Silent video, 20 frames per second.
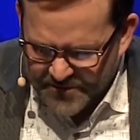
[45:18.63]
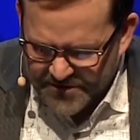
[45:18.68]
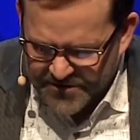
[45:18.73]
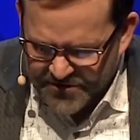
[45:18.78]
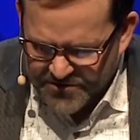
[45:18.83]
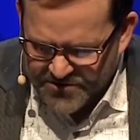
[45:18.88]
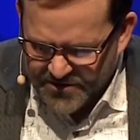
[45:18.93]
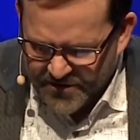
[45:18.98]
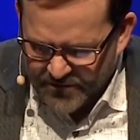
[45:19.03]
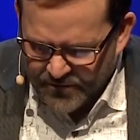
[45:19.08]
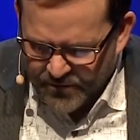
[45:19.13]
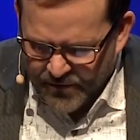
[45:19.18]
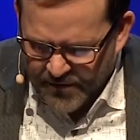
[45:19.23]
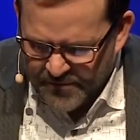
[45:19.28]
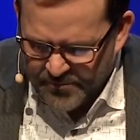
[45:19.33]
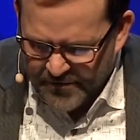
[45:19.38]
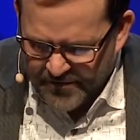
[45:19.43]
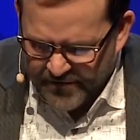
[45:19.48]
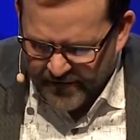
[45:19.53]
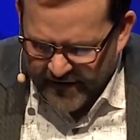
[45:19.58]
we do so,
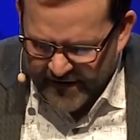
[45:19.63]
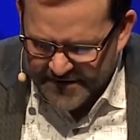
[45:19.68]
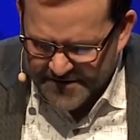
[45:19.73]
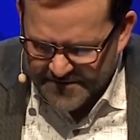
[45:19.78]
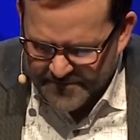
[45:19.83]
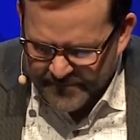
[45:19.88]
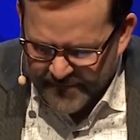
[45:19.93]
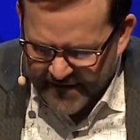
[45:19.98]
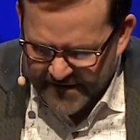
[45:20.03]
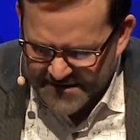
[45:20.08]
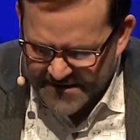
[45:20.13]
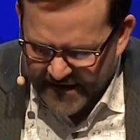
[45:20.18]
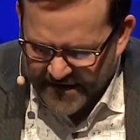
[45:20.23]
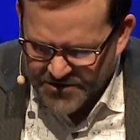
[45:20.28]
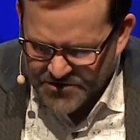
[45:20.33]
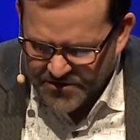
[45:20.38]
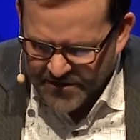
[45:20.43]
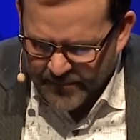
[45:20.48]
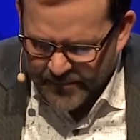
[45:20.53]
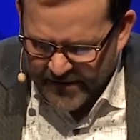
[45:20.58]
Lord, with thought and
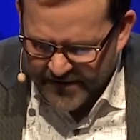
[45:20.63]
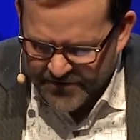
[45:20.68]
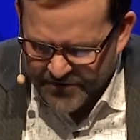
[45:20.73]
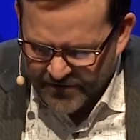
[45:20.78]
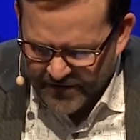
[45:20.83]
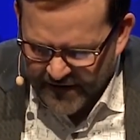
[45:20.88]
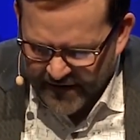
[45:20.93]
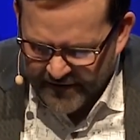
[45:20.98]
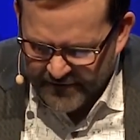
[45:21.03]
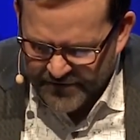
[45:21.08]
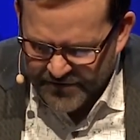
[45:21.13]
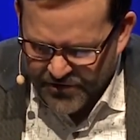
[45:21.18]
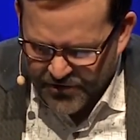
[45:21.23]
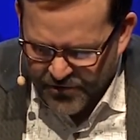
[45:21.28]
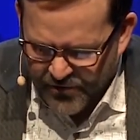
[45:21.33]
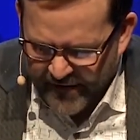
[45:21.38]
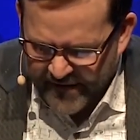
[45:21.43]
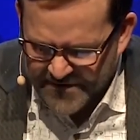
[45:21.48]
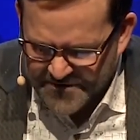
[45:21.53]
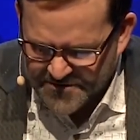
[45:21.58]
meditation upon your love and your
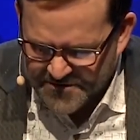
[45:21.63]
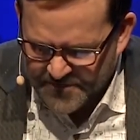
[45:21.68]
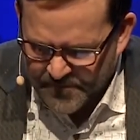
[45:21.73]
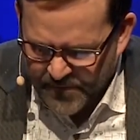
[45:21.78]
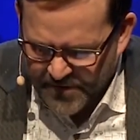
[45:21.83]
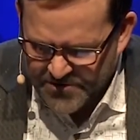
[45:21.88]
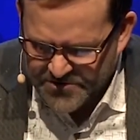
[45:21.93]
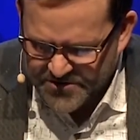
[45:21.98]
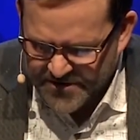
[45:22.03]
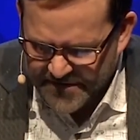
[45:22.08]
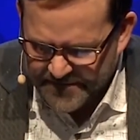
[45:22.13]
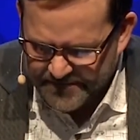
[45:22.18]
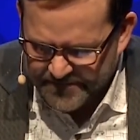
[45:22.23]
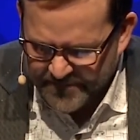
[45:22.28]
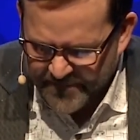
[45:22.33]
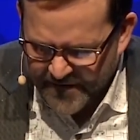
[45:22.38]
grace and mercy.